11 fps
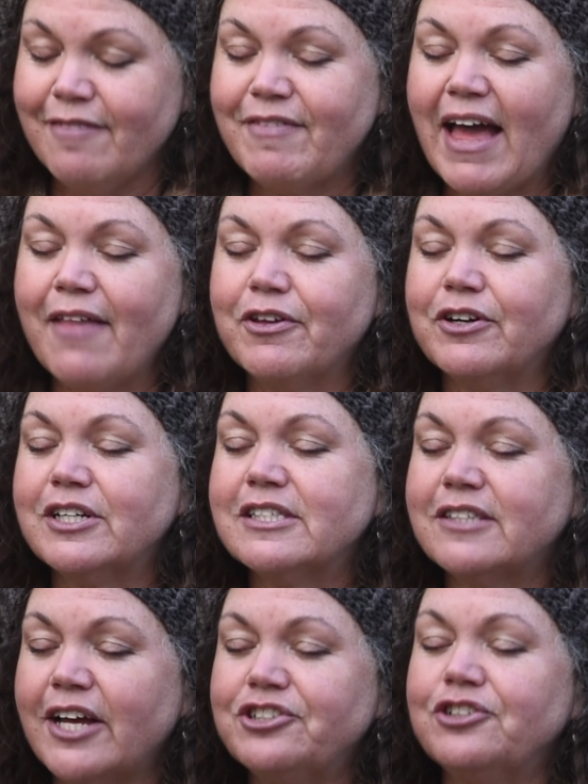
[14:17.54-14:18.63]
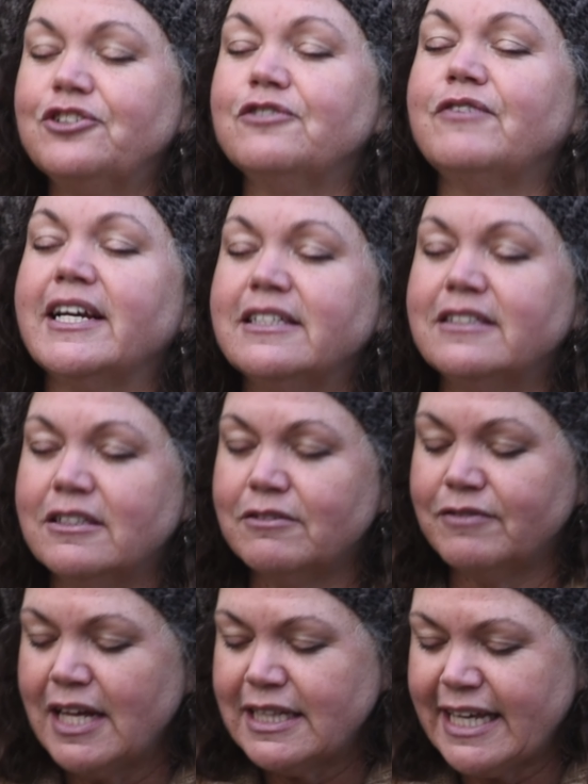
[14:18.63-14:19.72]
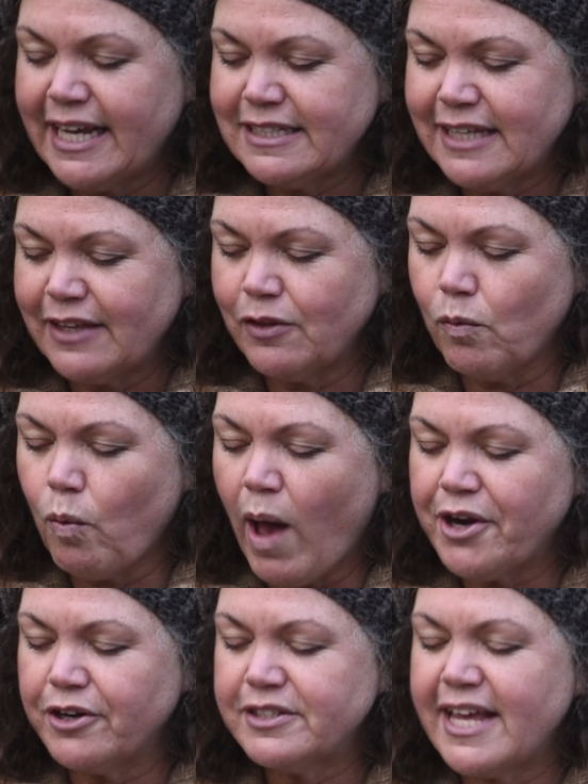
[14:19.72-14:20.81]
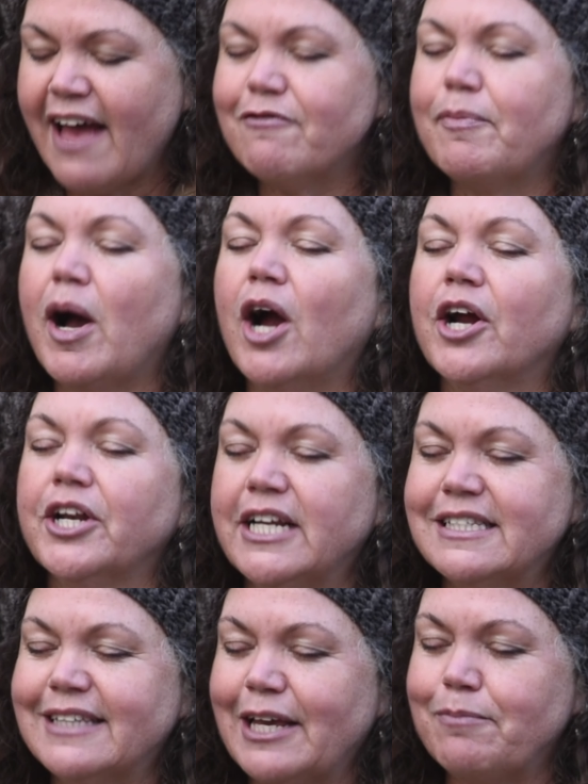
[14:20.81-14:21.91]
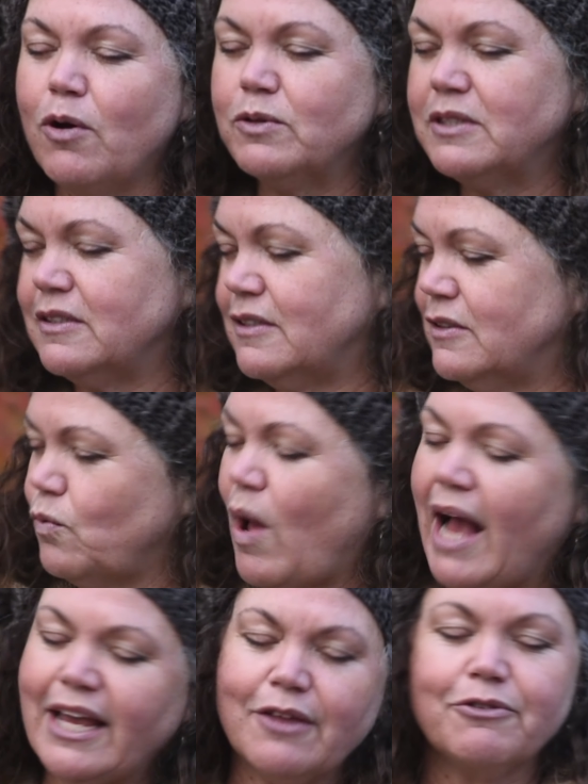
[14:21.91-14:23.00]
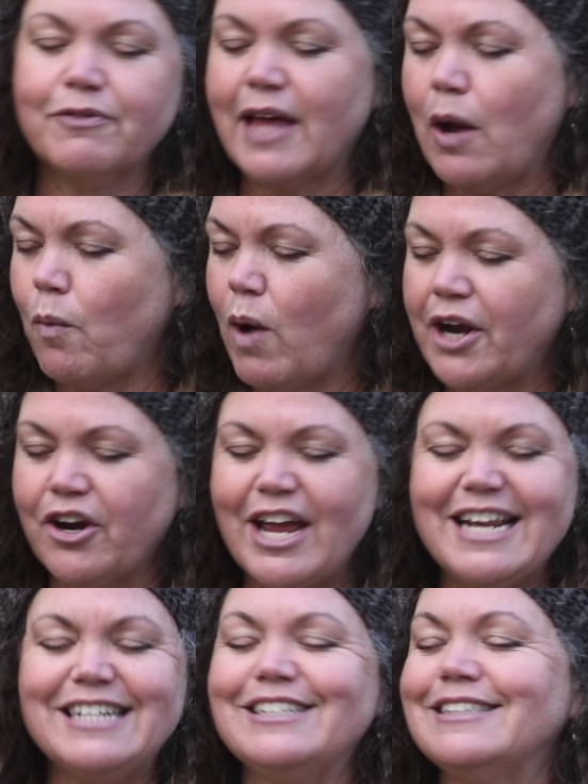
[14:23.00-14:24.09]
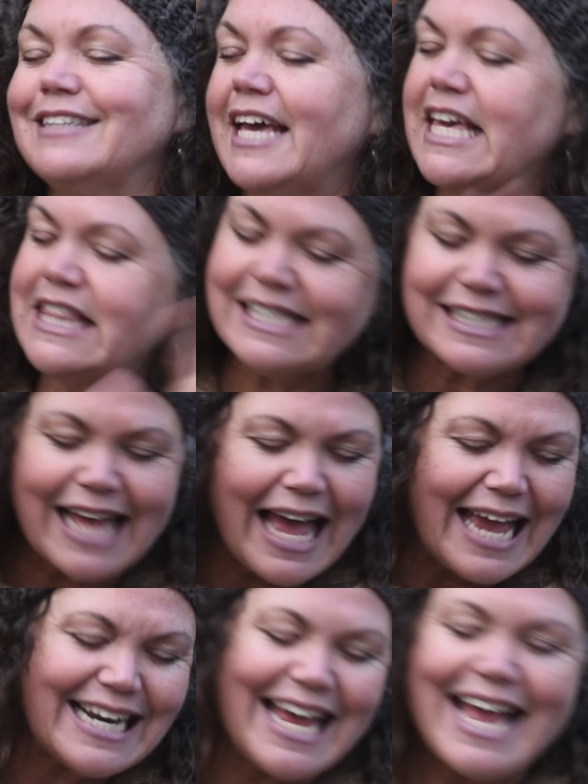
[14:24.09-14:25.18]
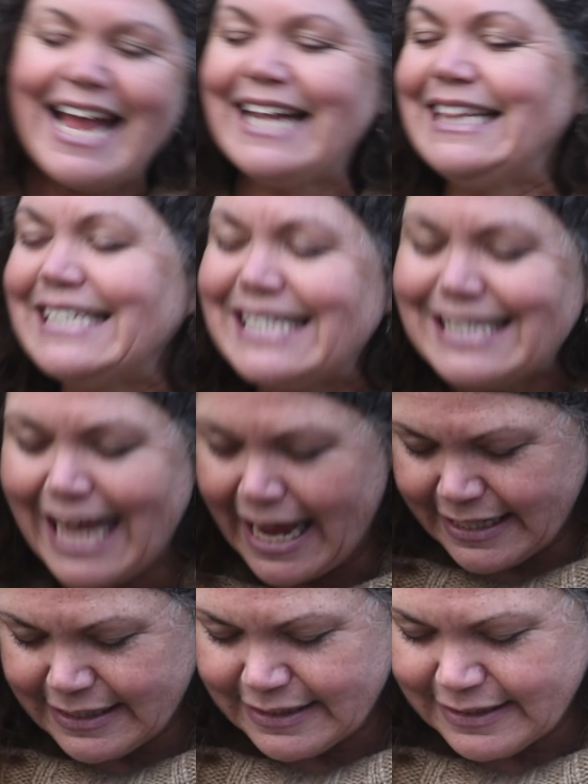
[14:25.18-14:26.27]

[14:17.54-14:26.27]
that there is such a divisive, like it's like the waters have parted. It's like Moses is walking through that water and it's just like this side and this side.